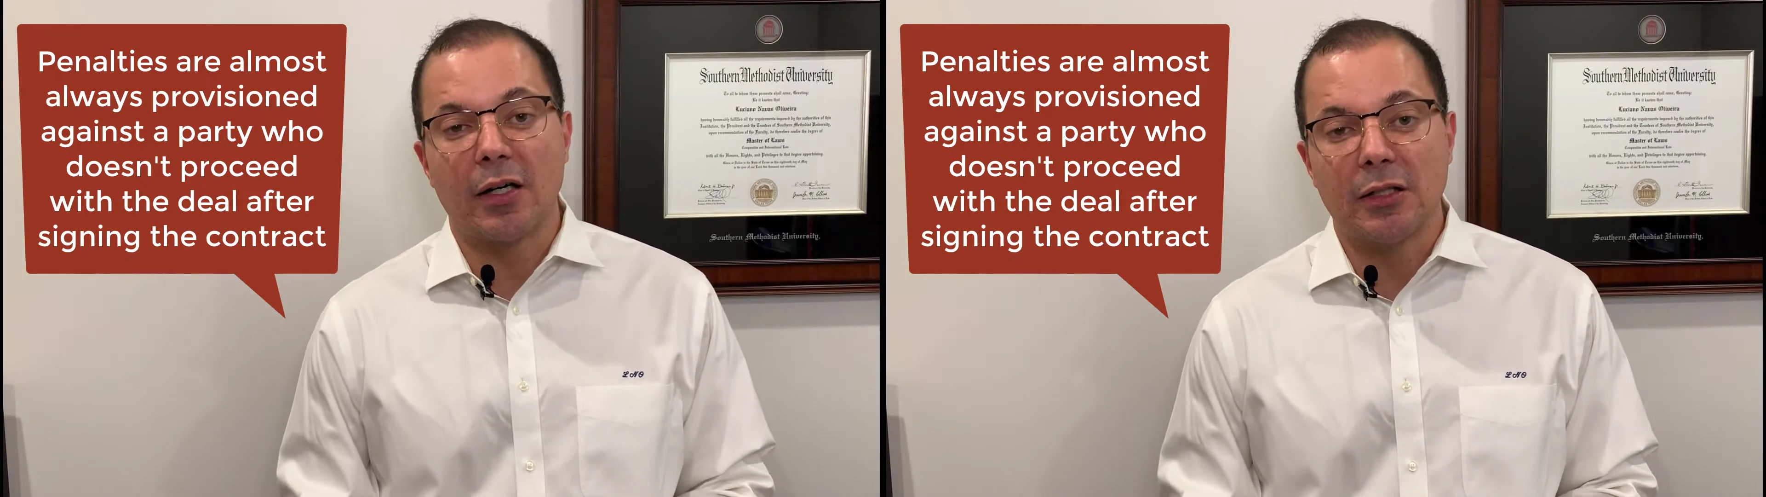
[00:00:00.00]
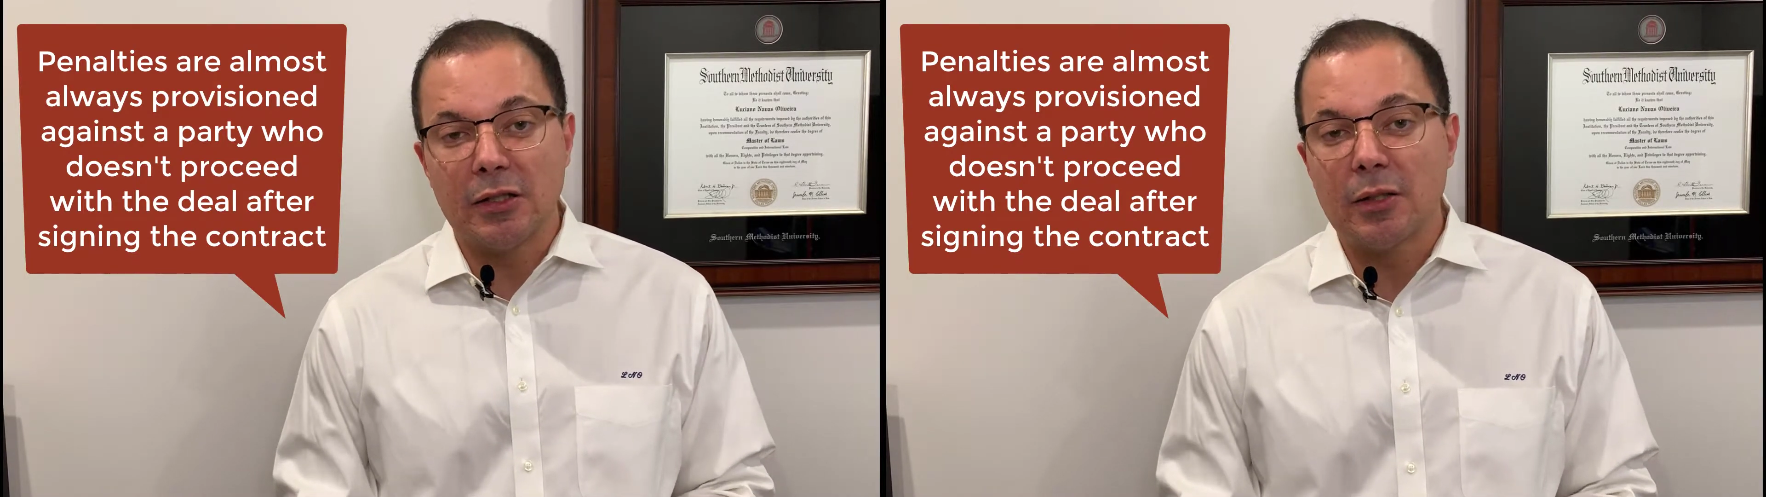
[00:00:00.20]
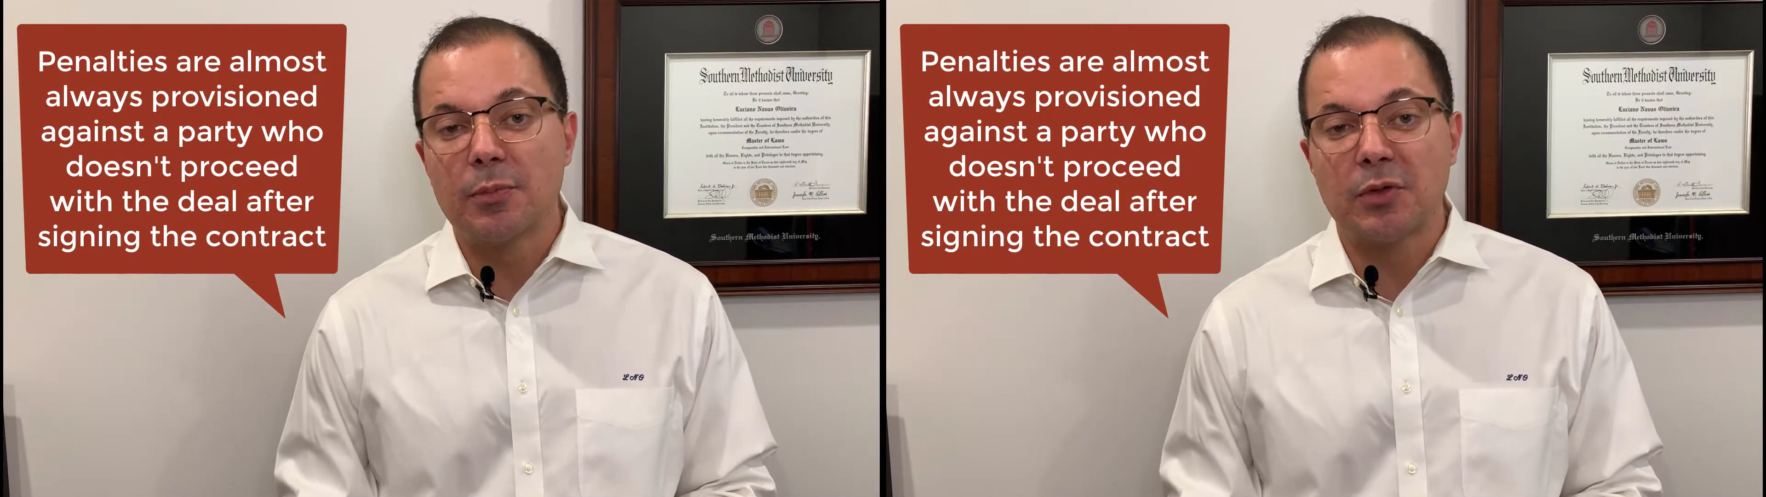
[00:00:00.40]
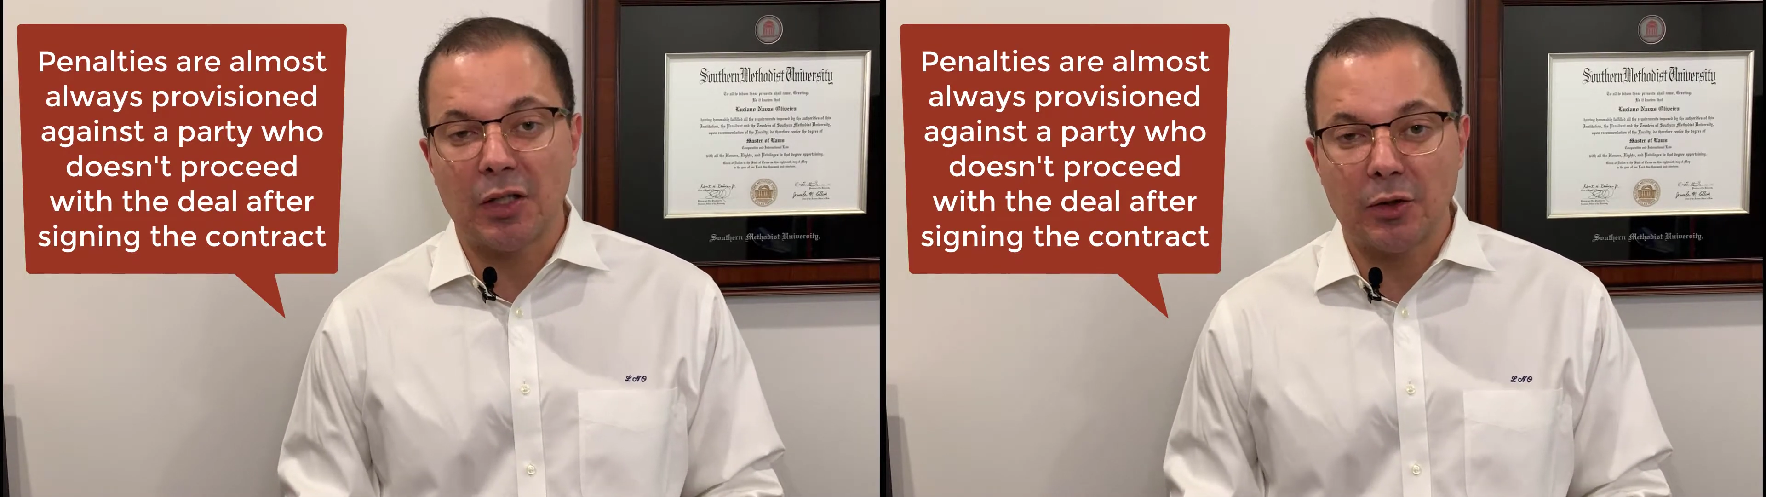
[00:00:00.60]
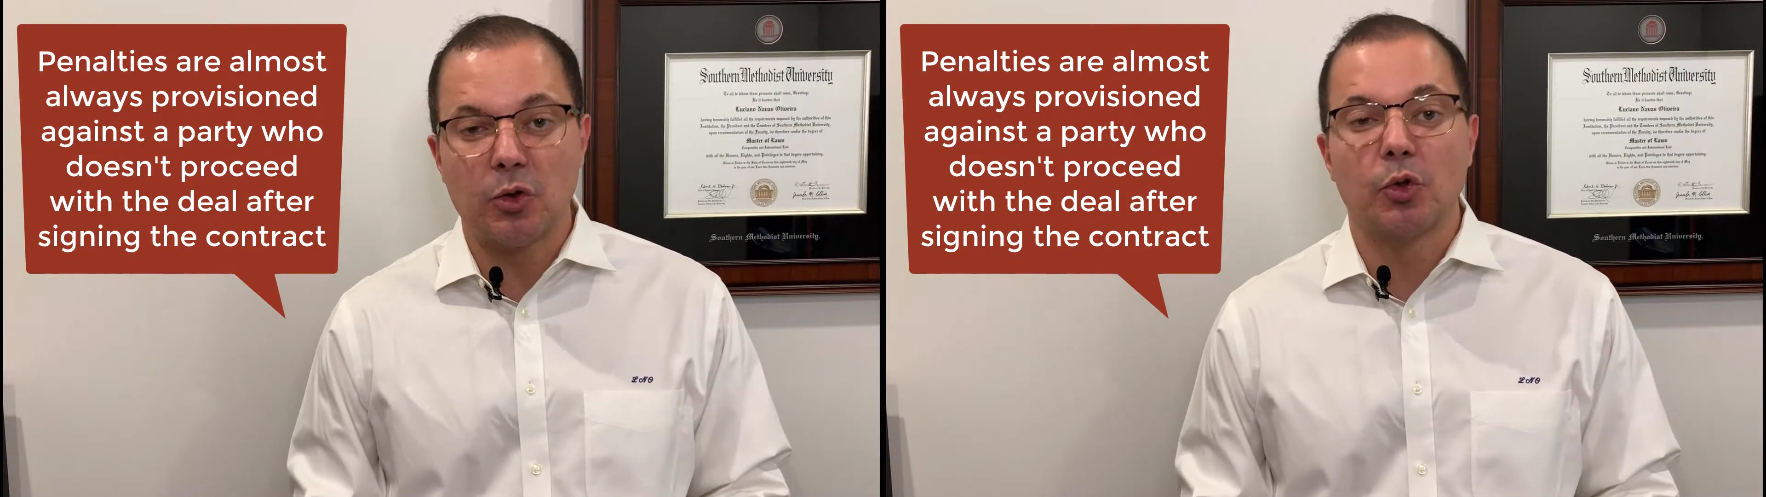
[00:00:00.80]

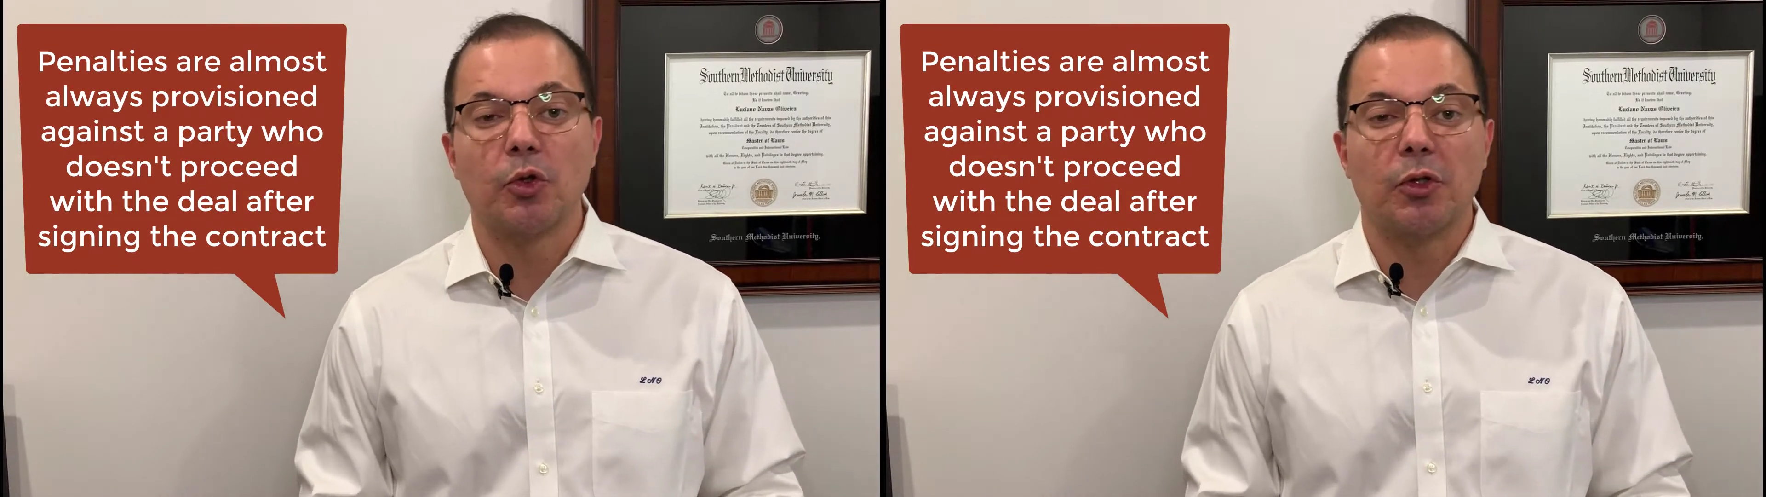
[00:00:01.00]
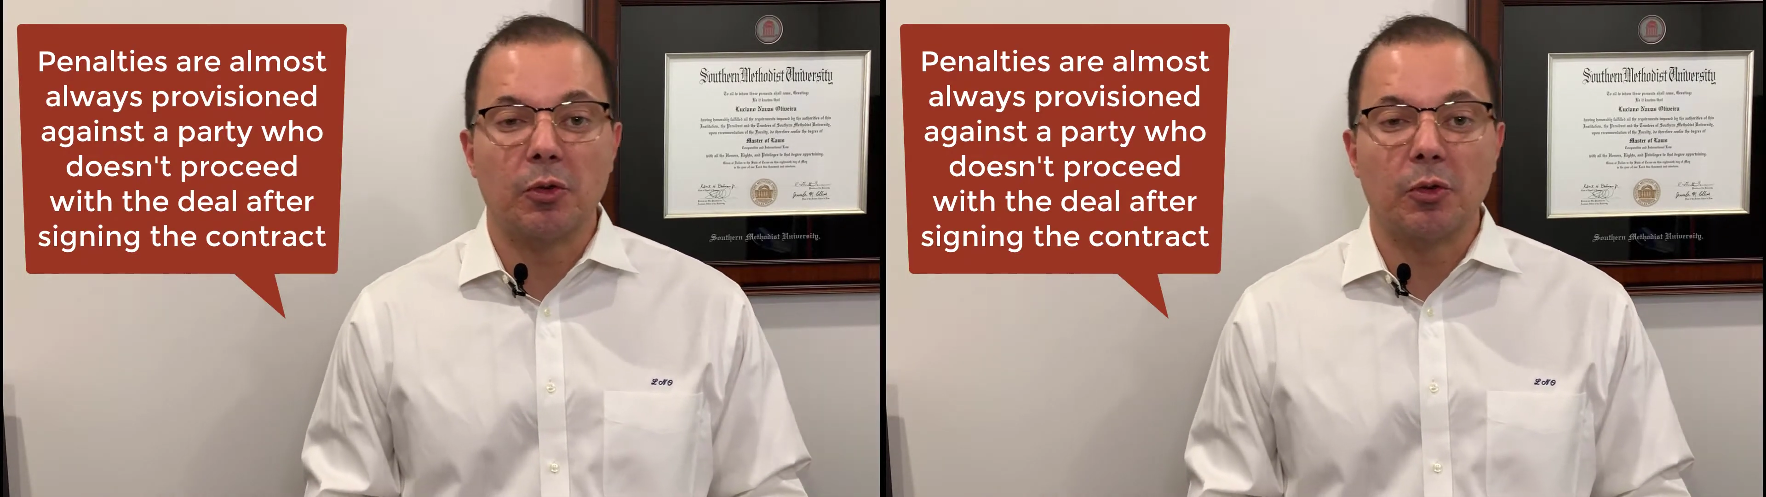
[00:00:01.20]
100% sure